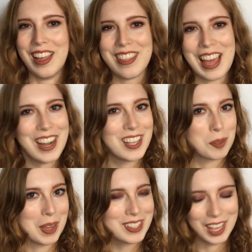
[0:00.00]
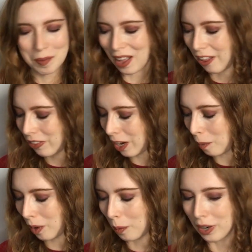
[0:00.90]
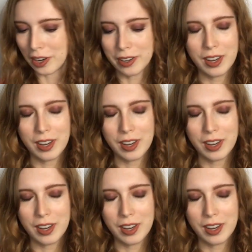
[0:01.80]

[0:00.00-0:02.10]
that is my second palette that I want to work on.